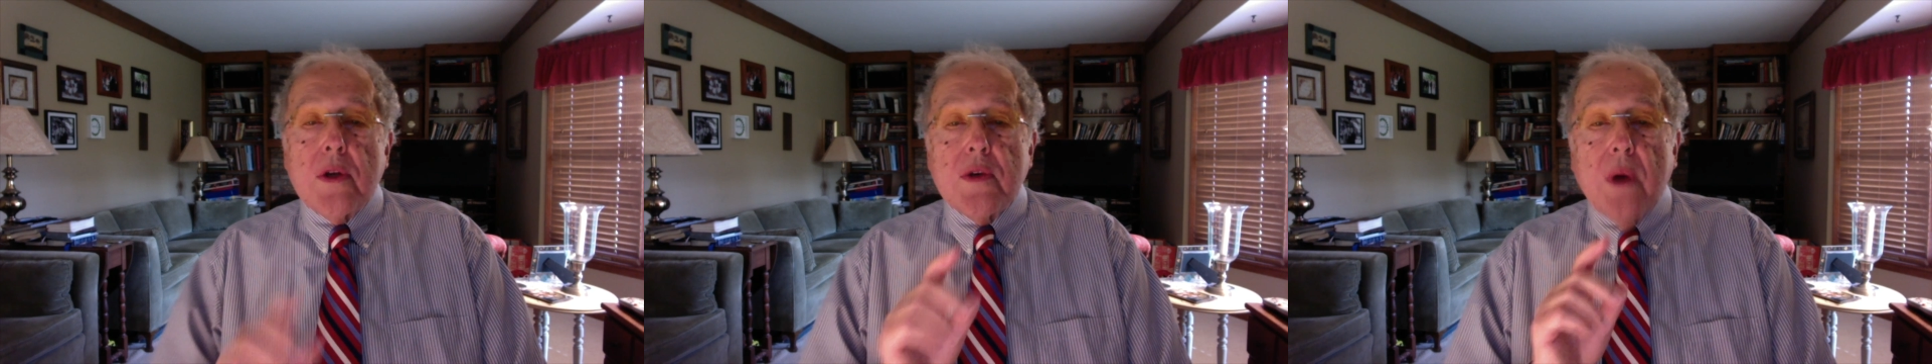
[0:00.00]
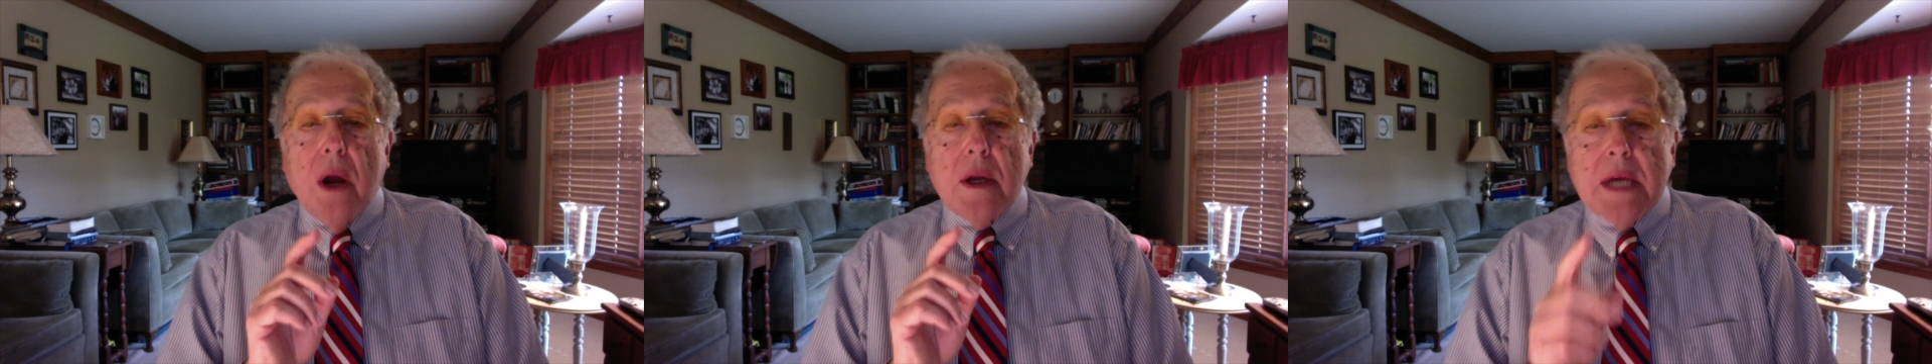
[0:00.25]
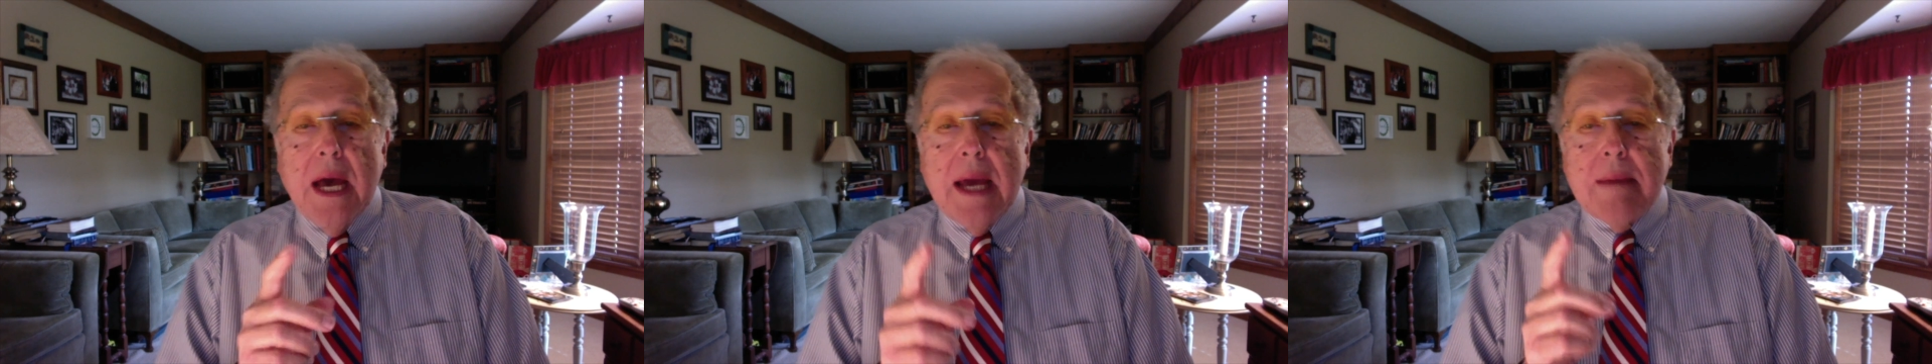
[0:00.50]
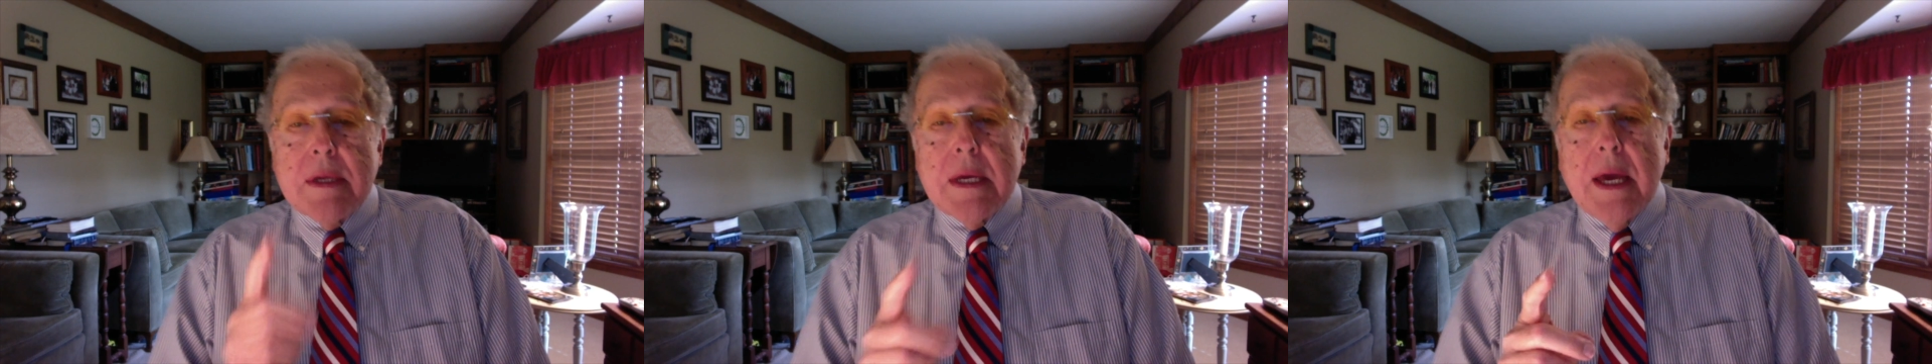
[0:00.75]
to our
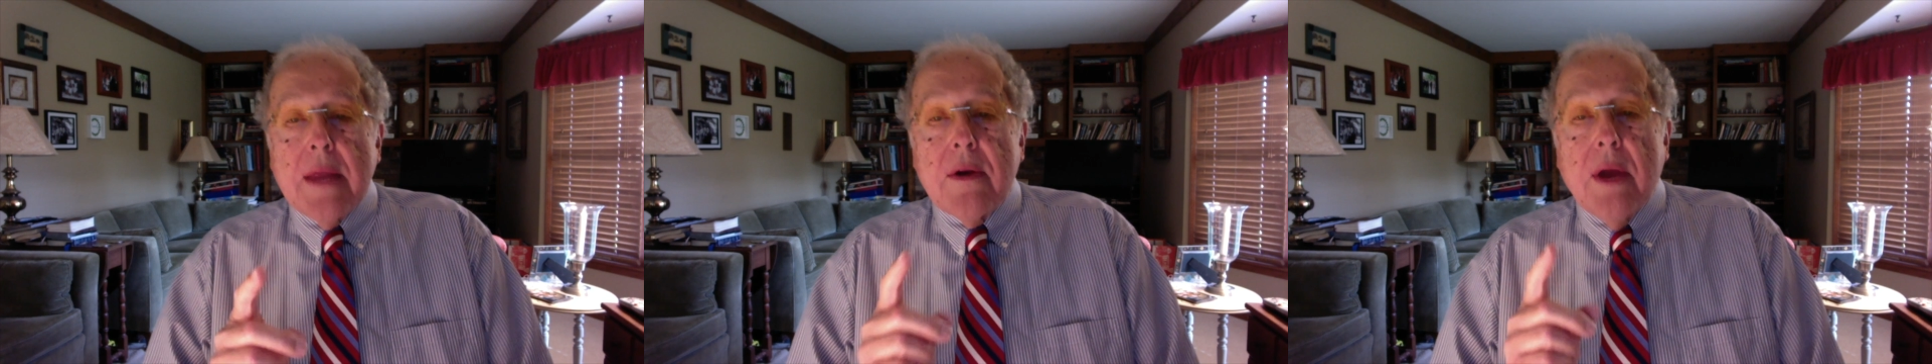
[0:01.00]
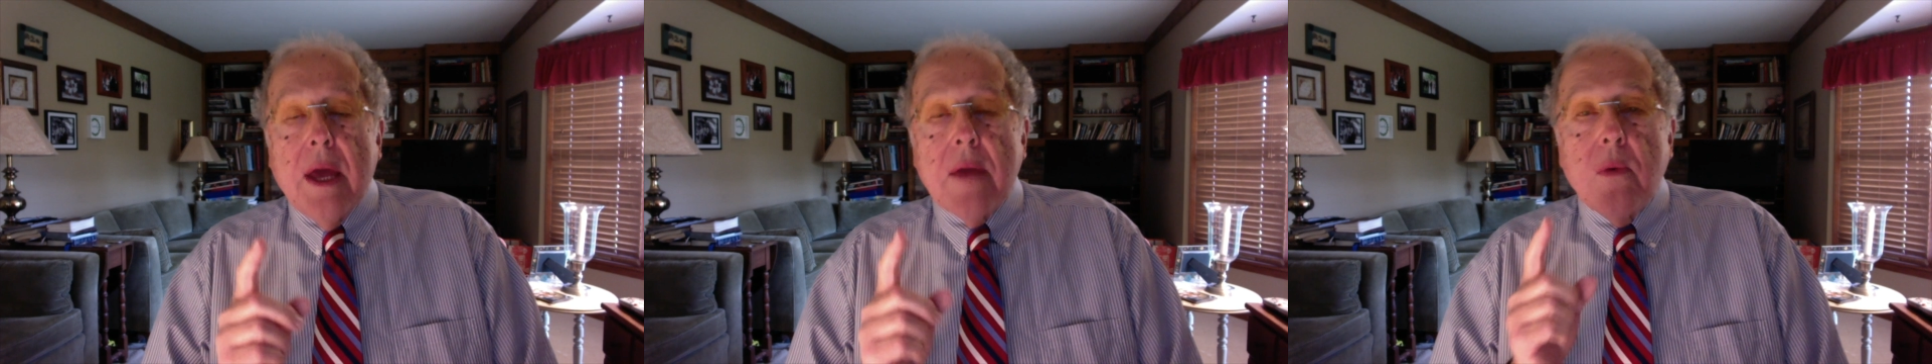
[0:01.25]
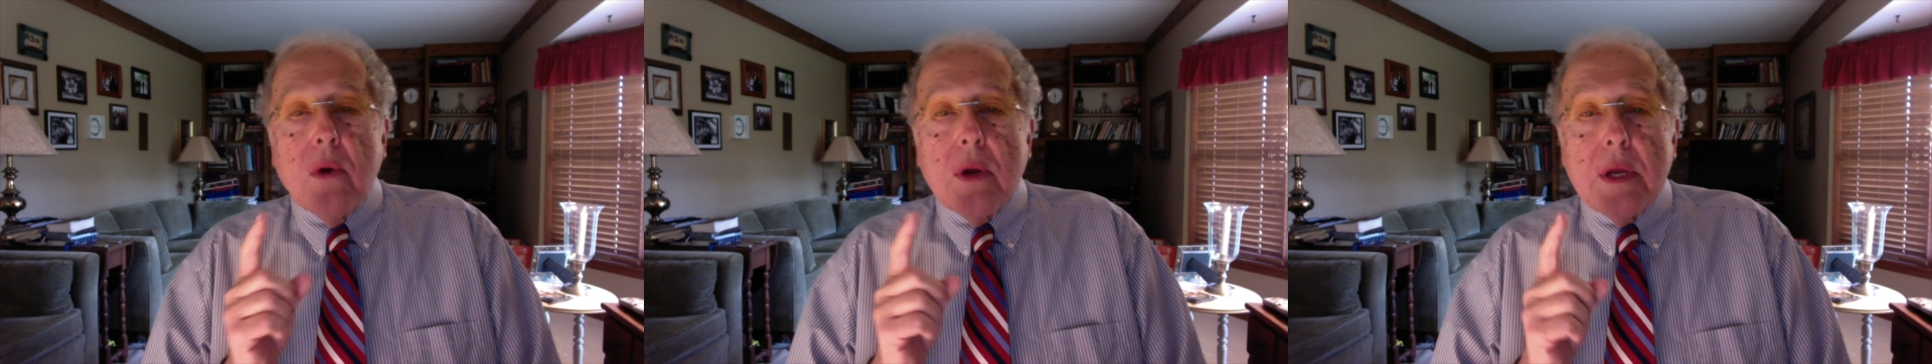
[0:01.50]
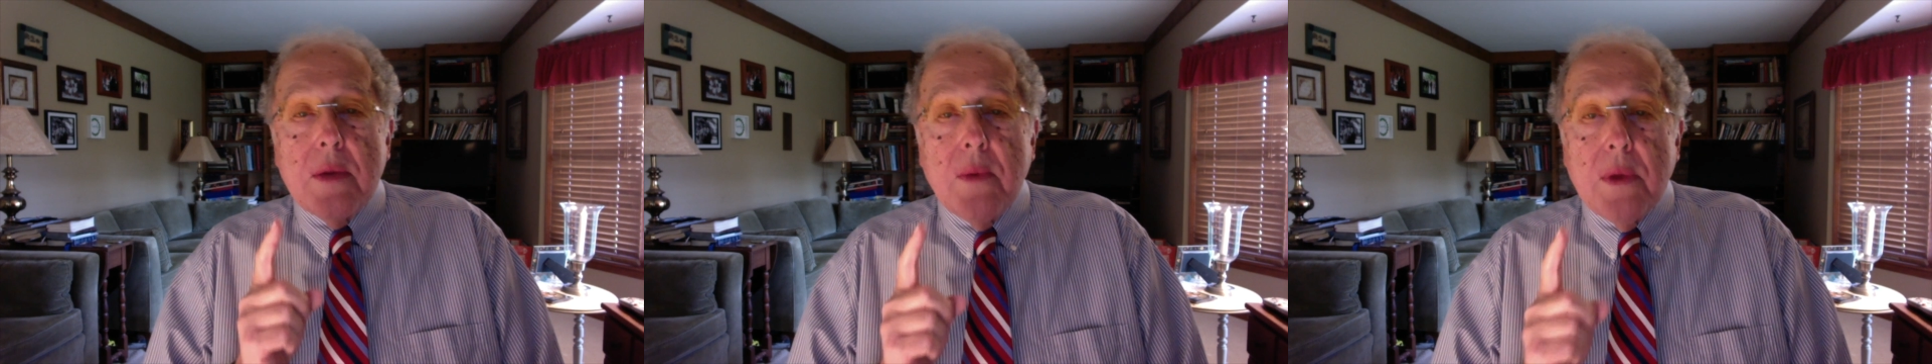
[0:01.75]
time together and
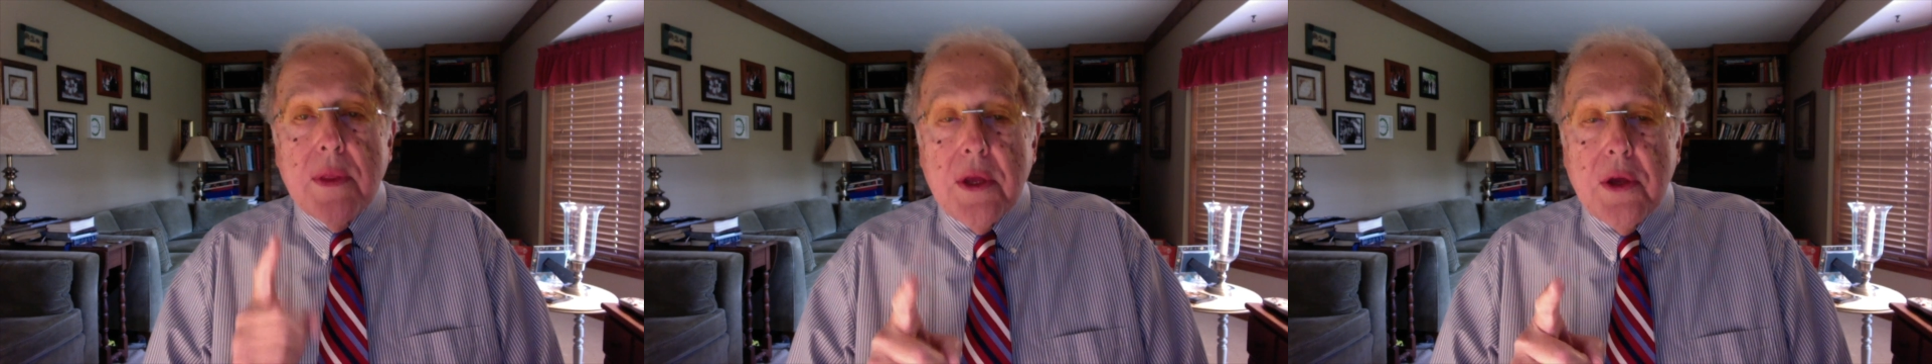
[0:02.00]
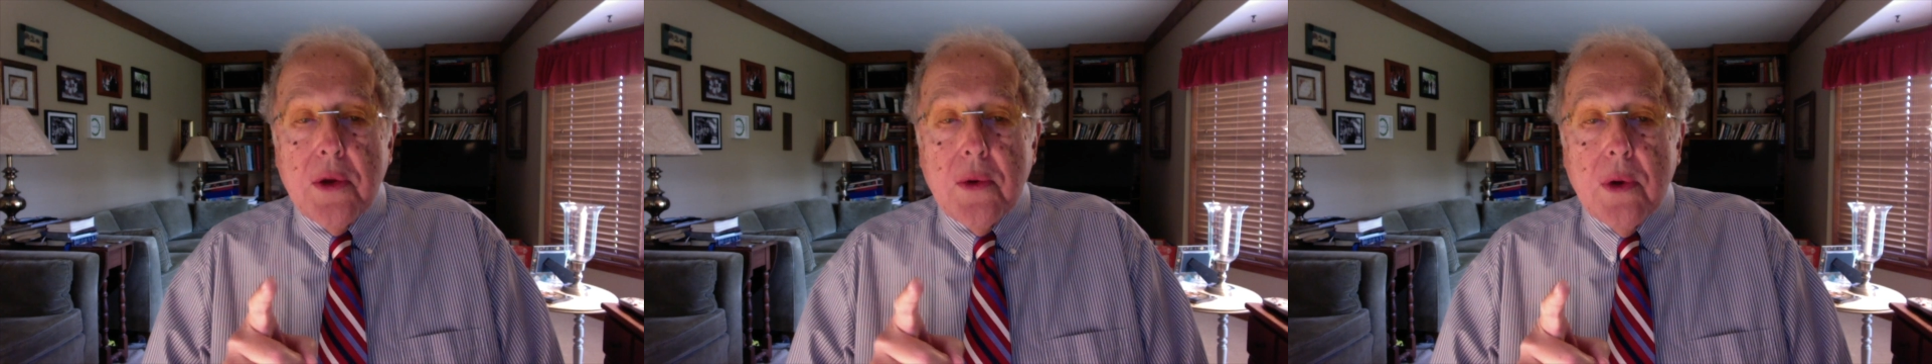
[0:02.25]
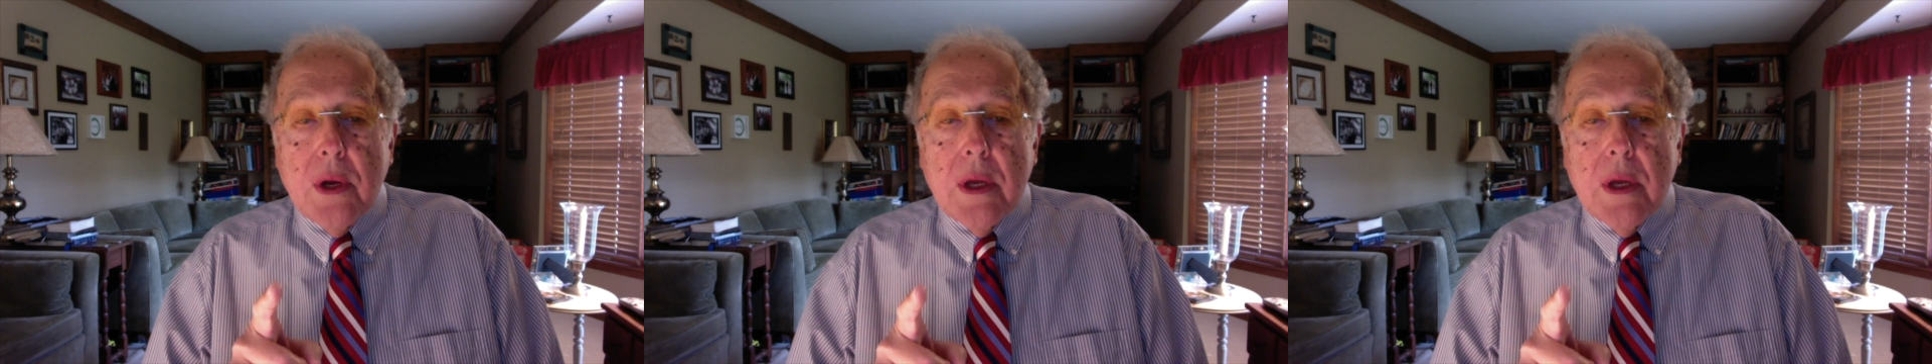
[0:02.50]
working with you.